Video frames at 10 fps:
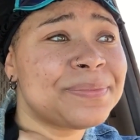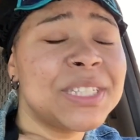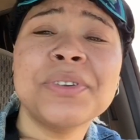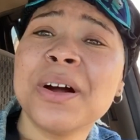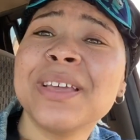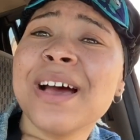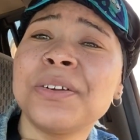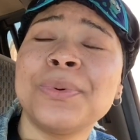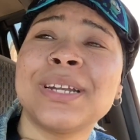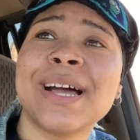
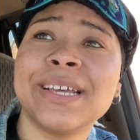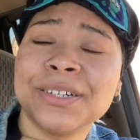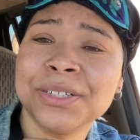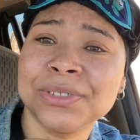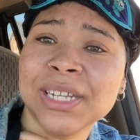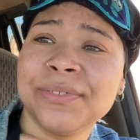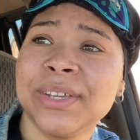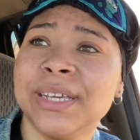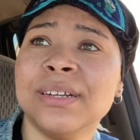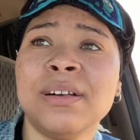Y'all know what Hayel used to live
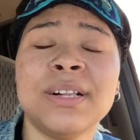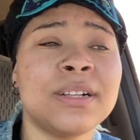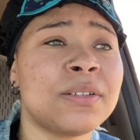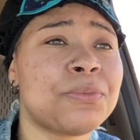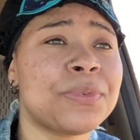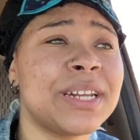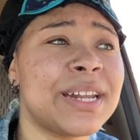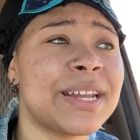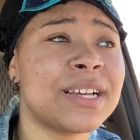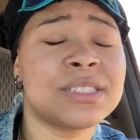in.
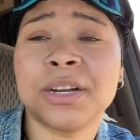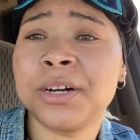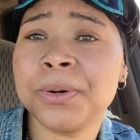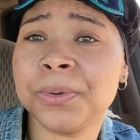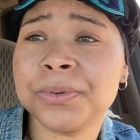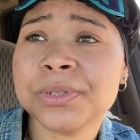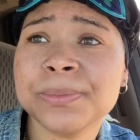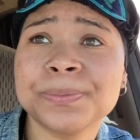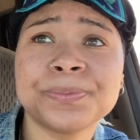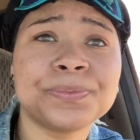Rented that out to the
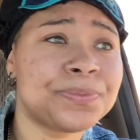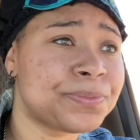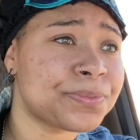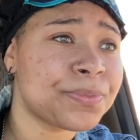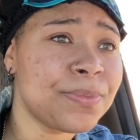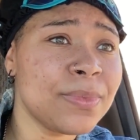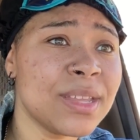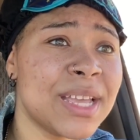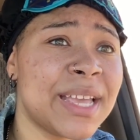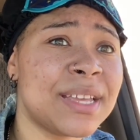hoes.
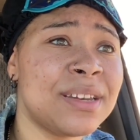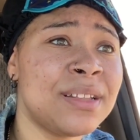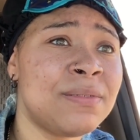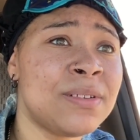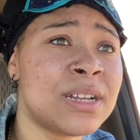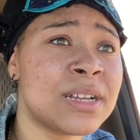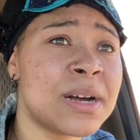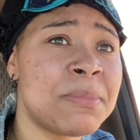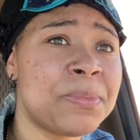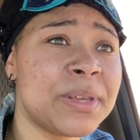And
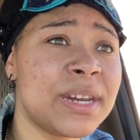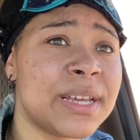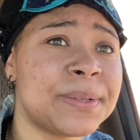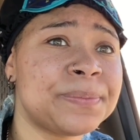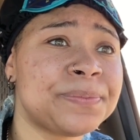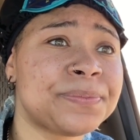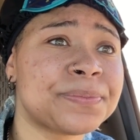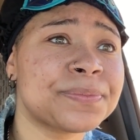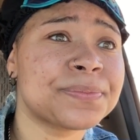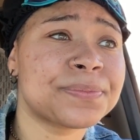come up in there.
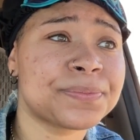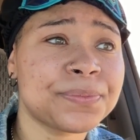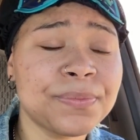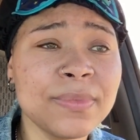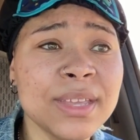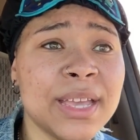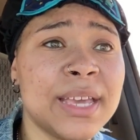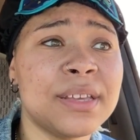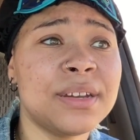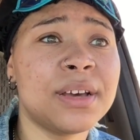
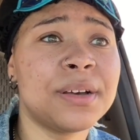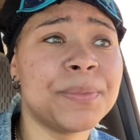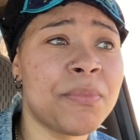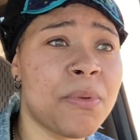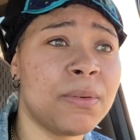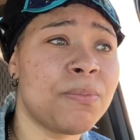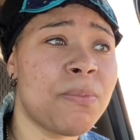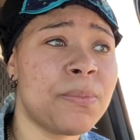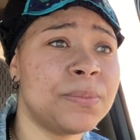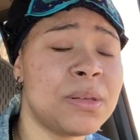And
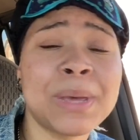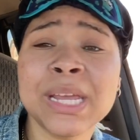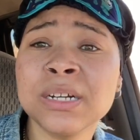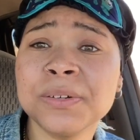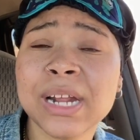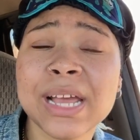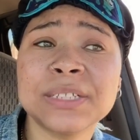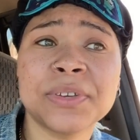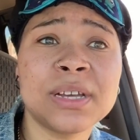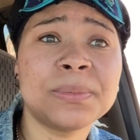the main hoe that
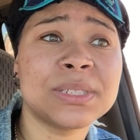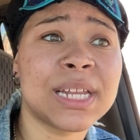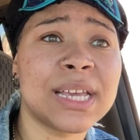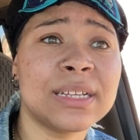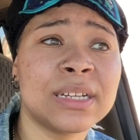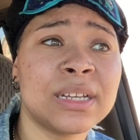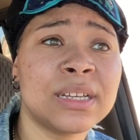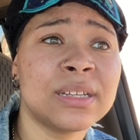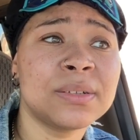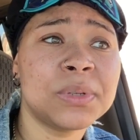asked for help is like,
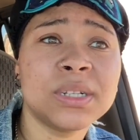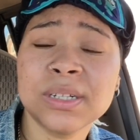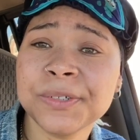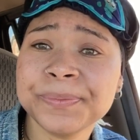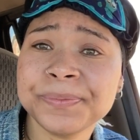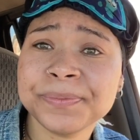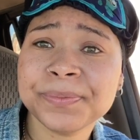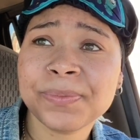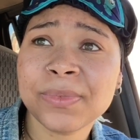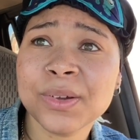well, girl,
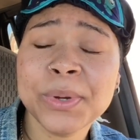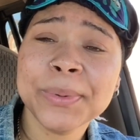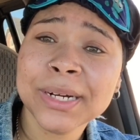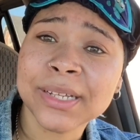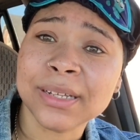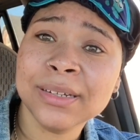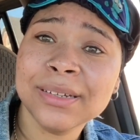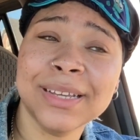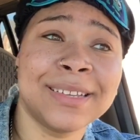we working.